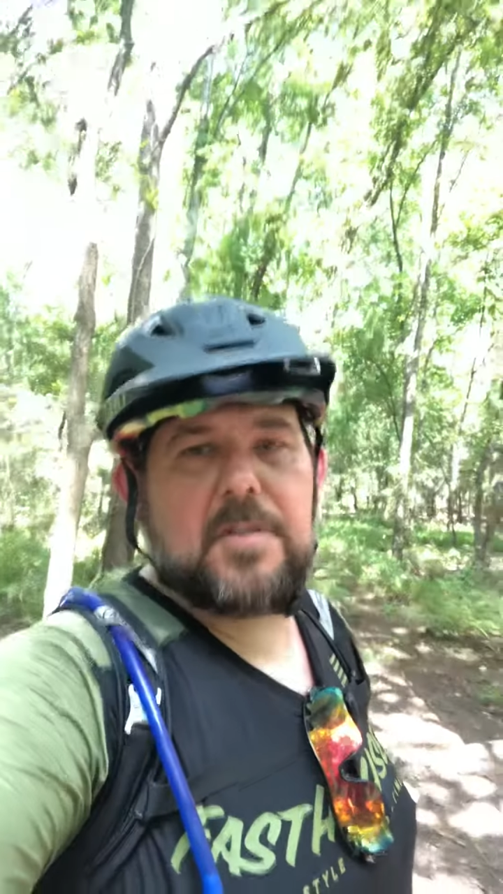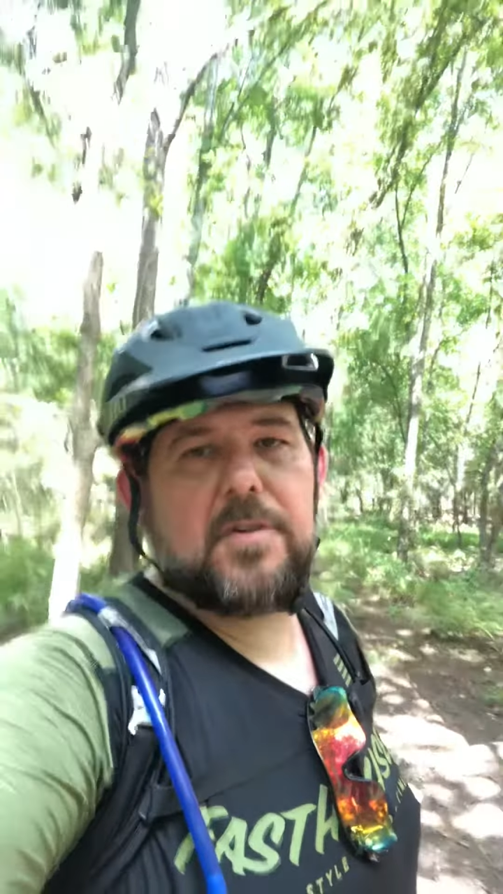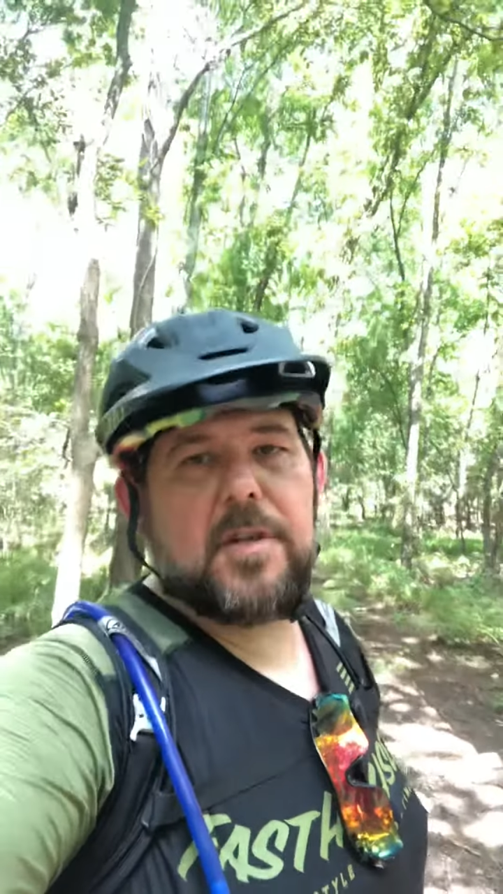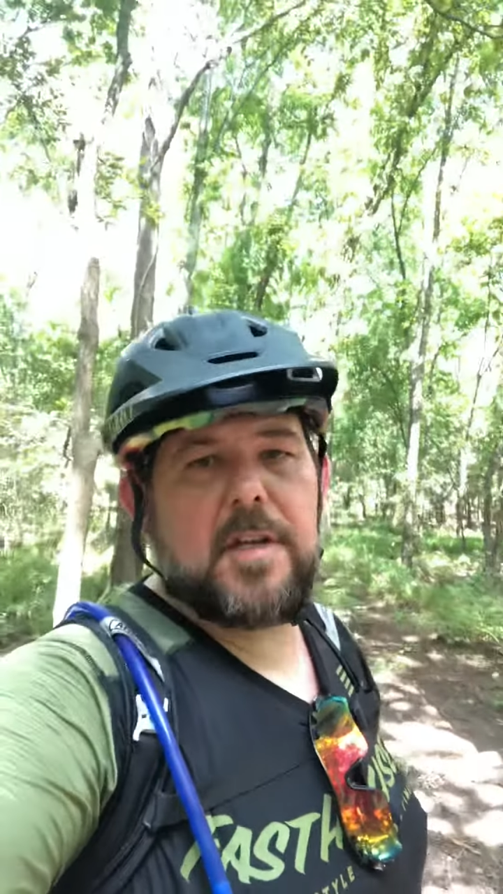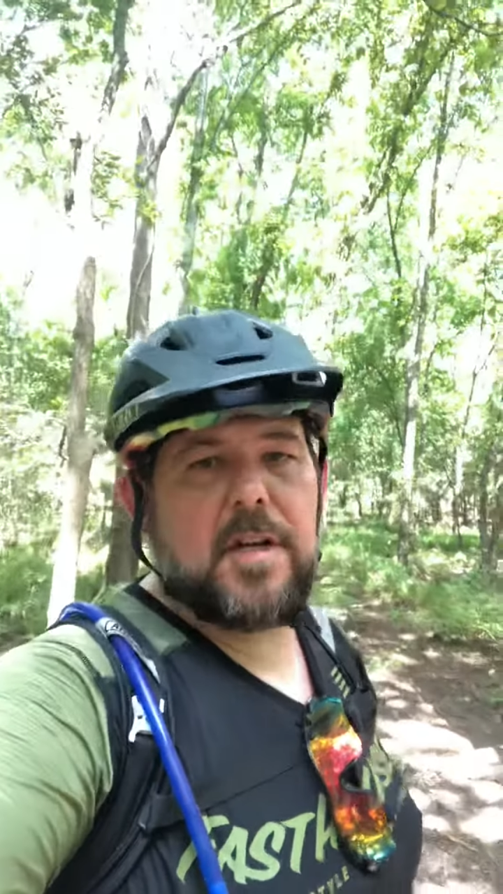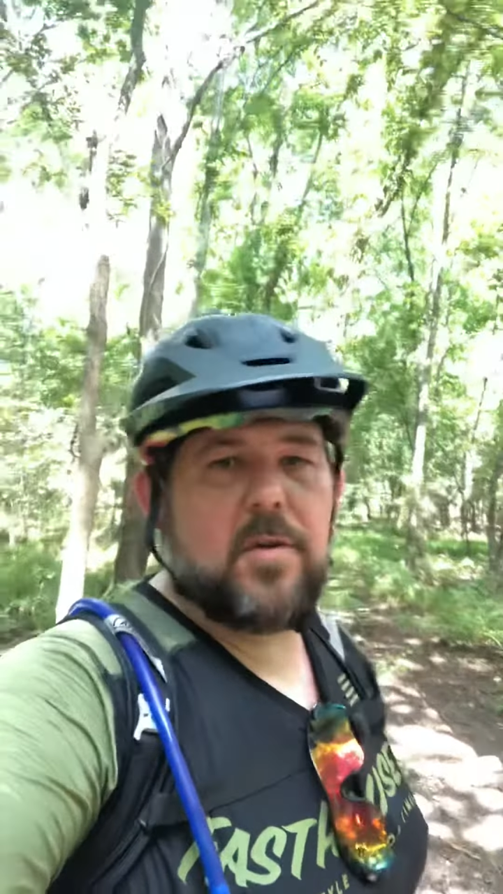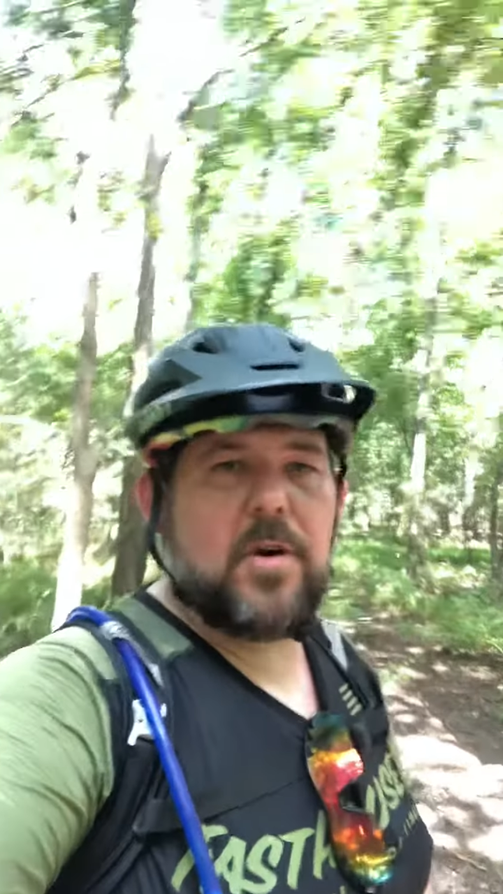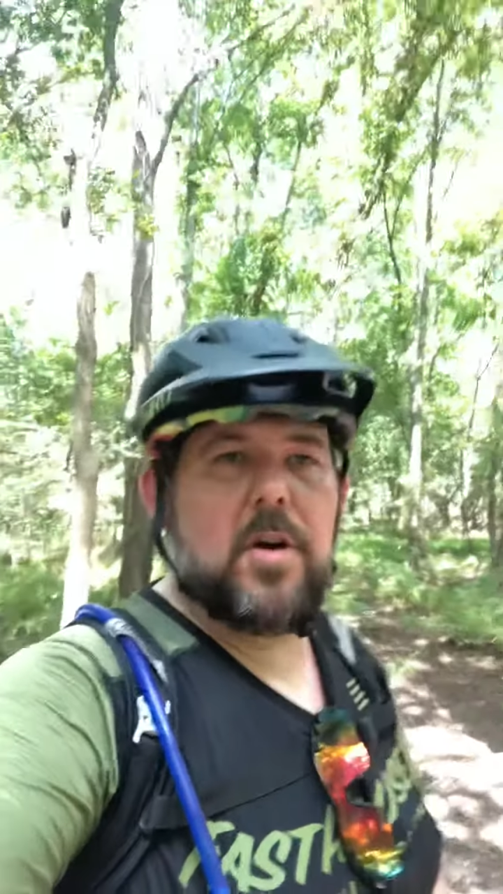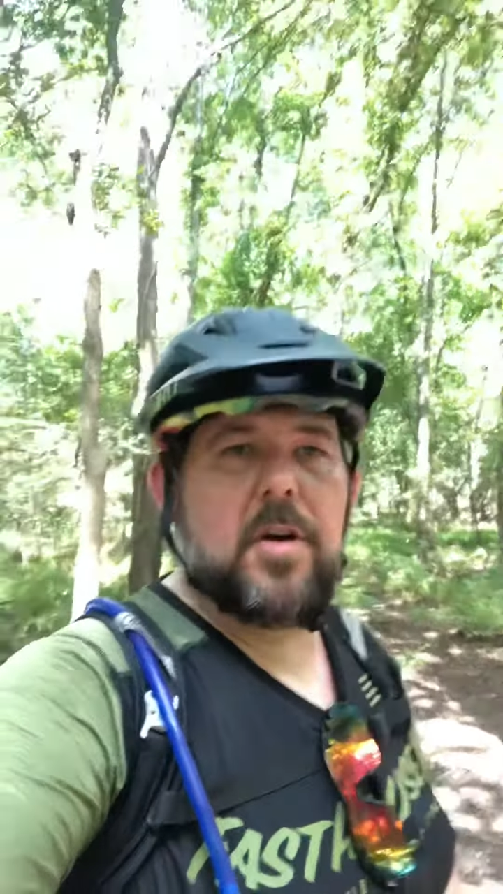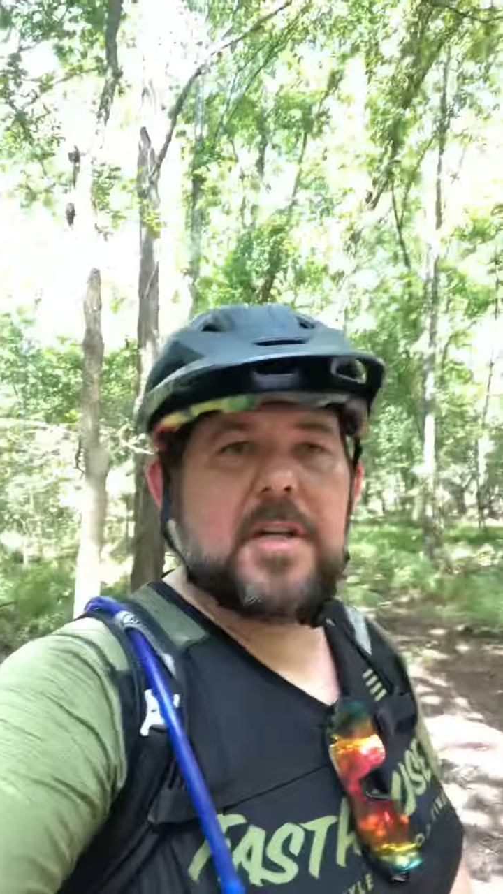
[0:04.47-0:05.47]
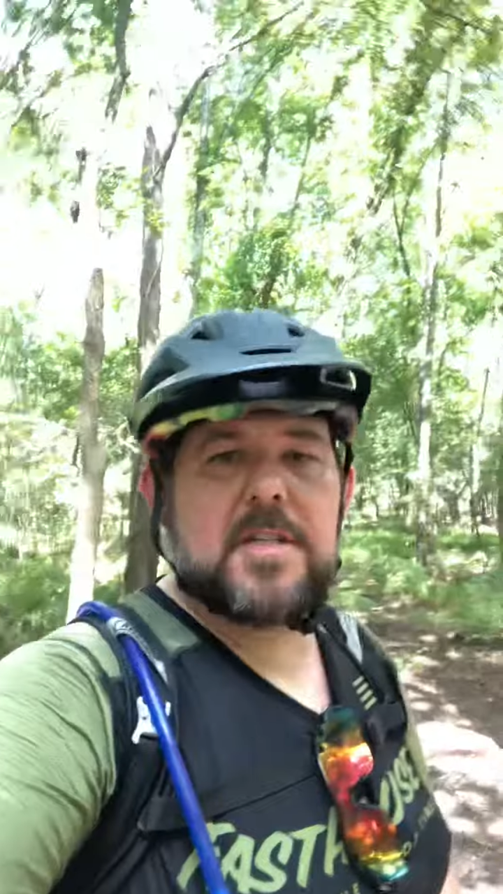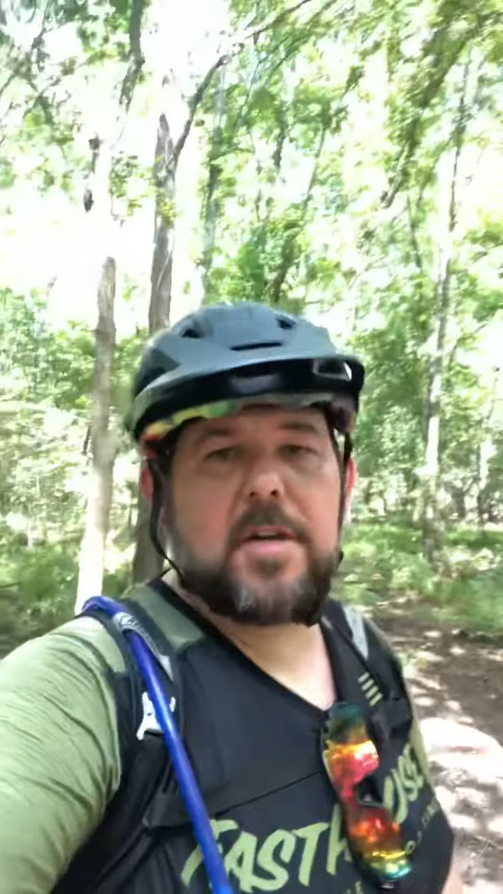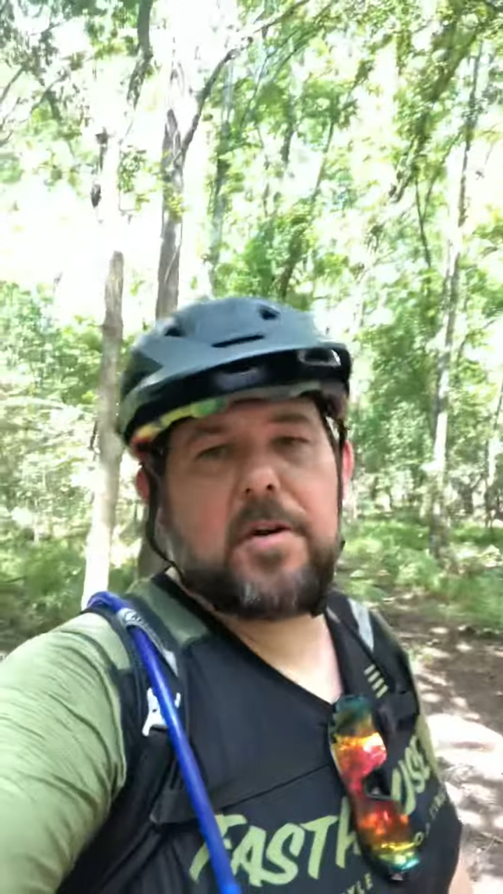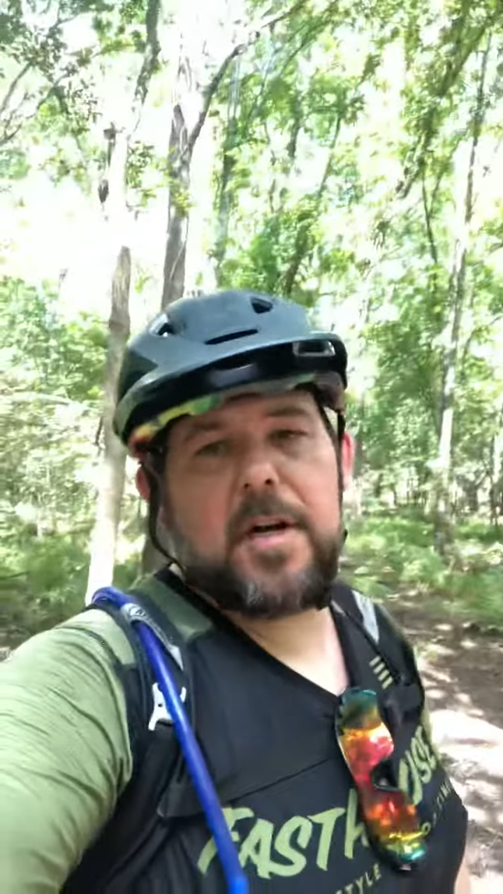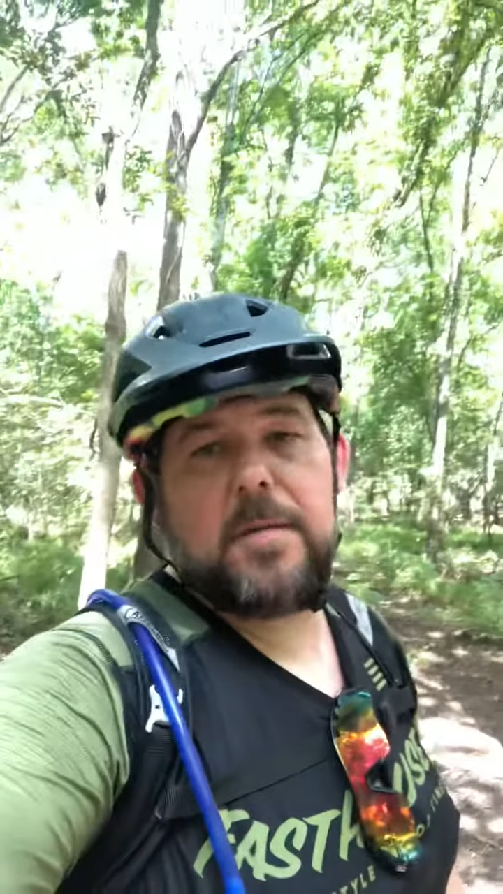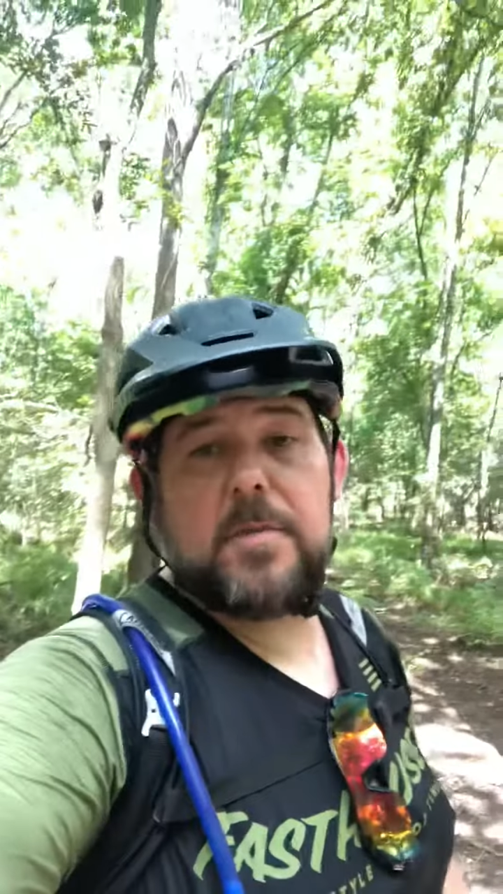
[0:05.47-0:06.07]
tuning in on our Instagram,